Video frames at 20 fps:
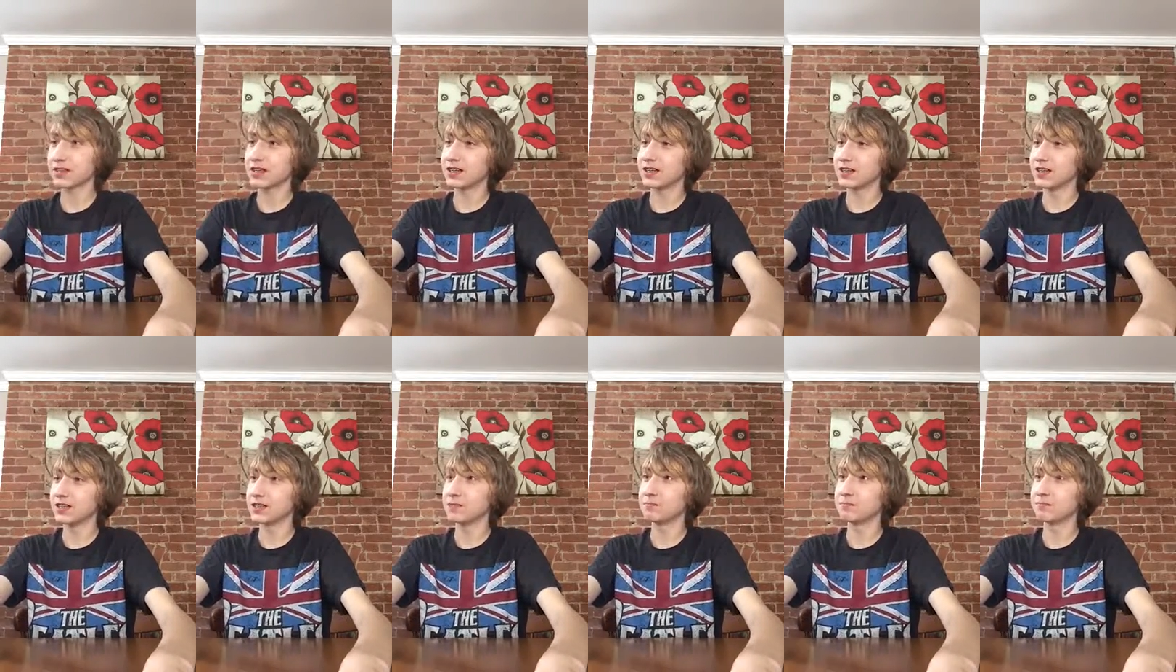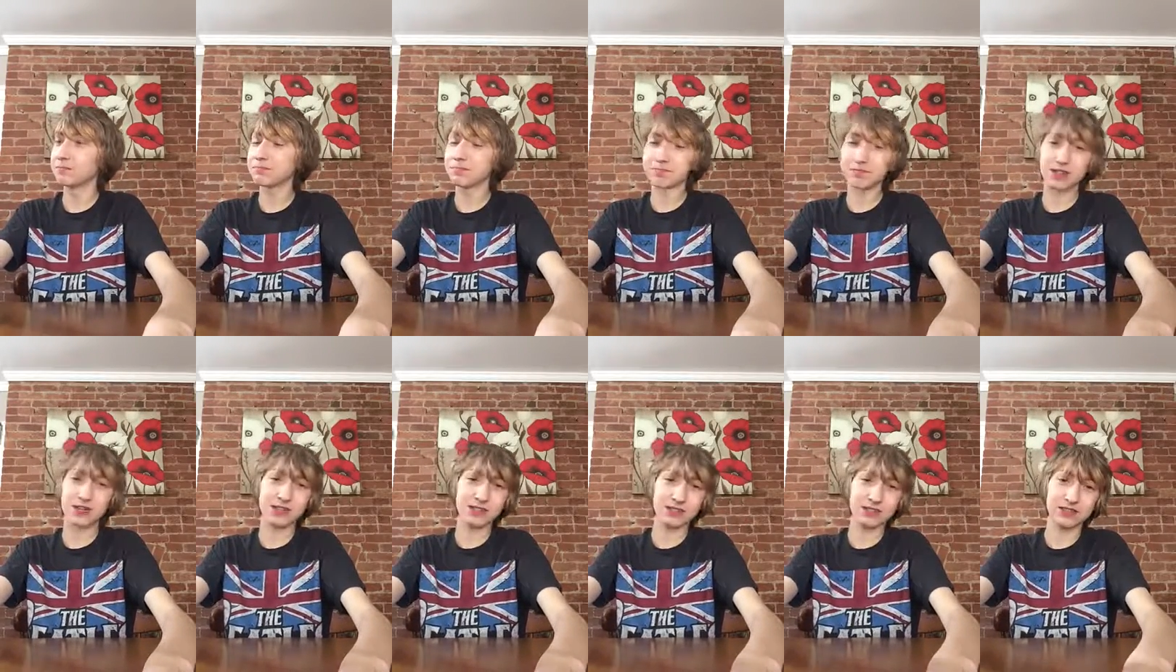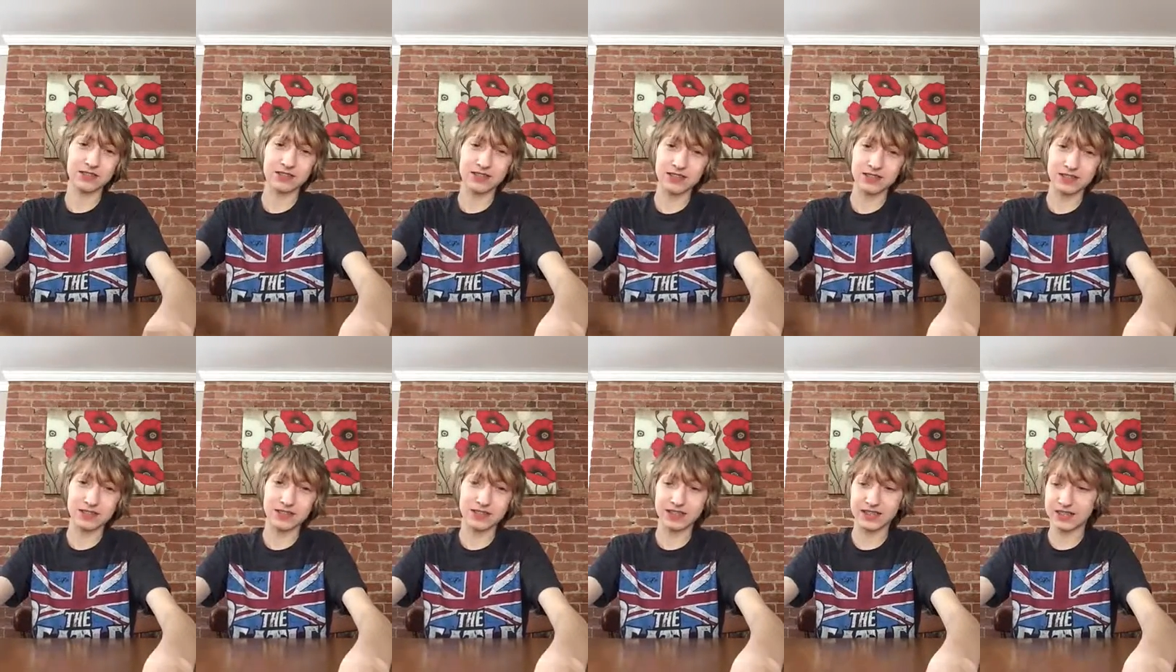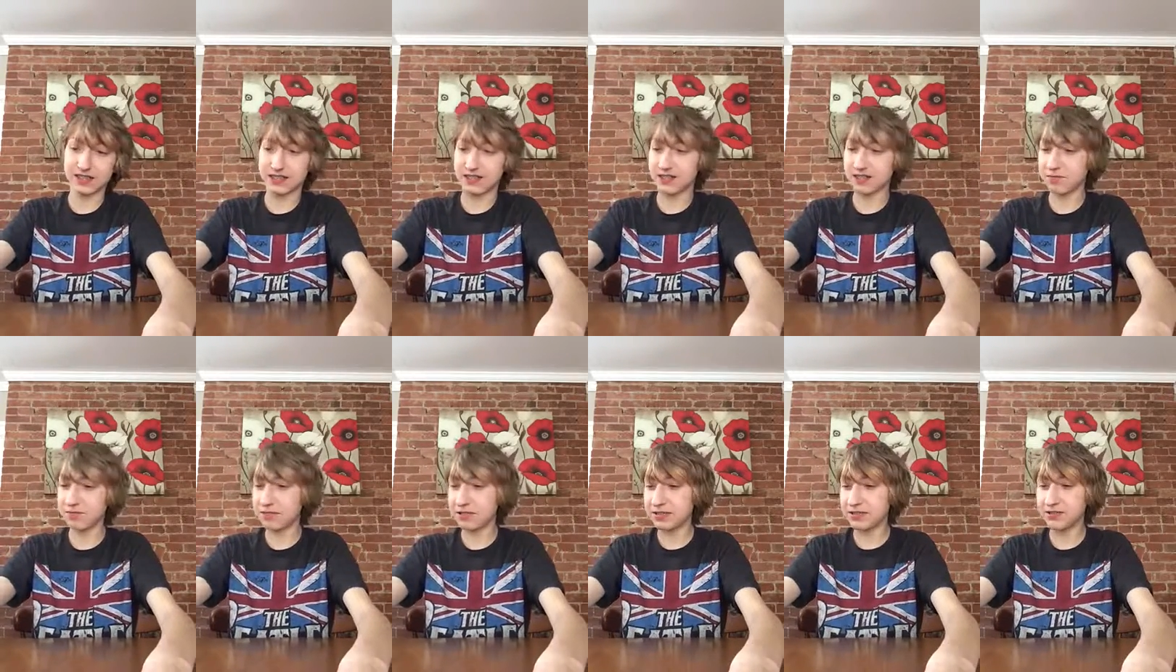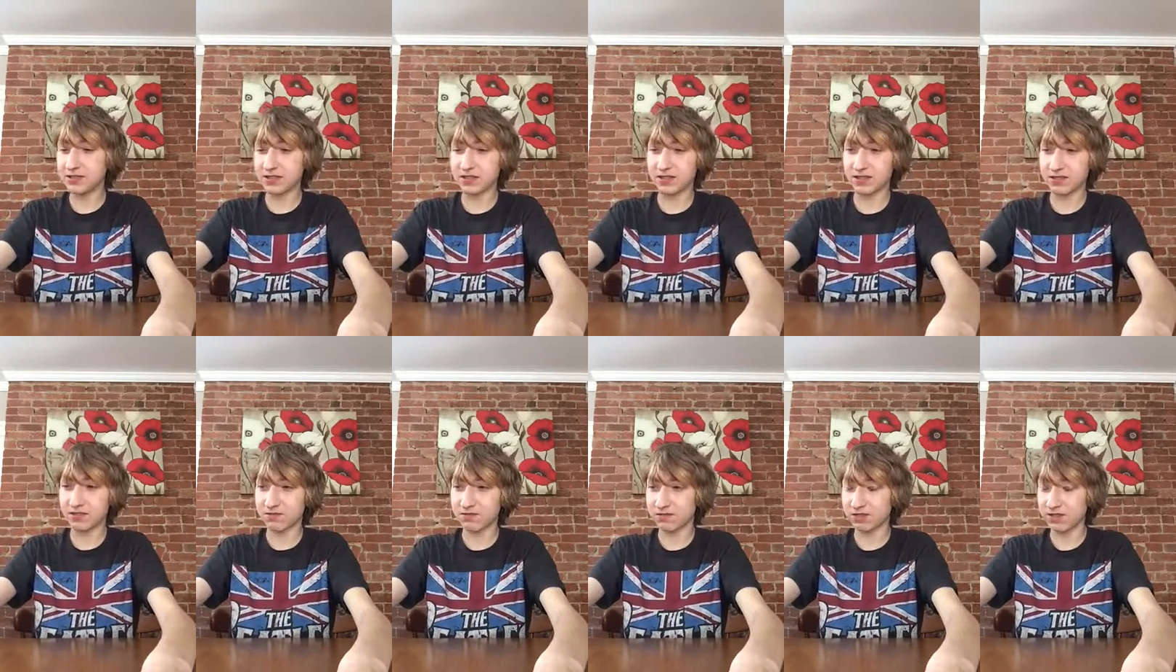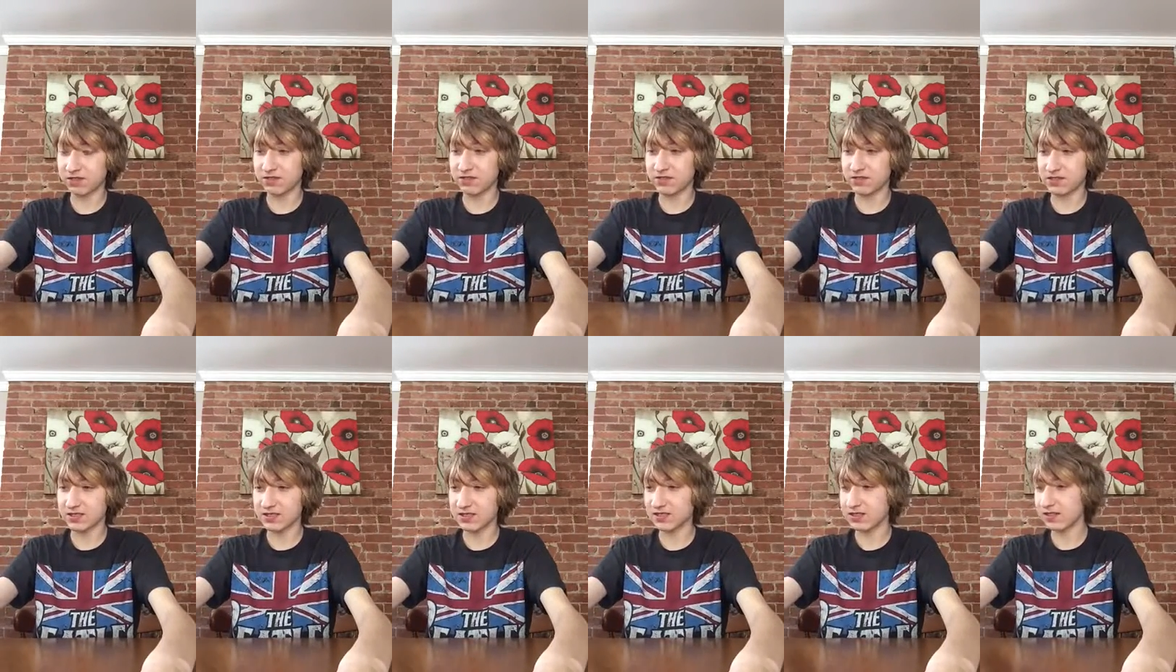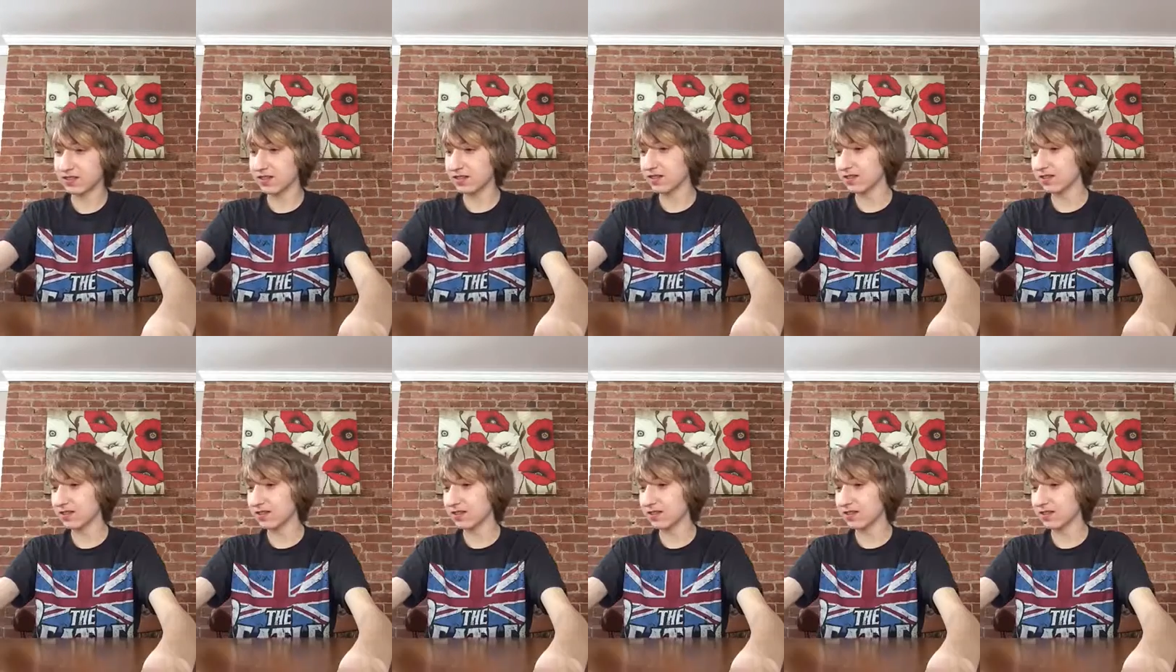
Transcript: Not drinking it again. I might try the other flavors.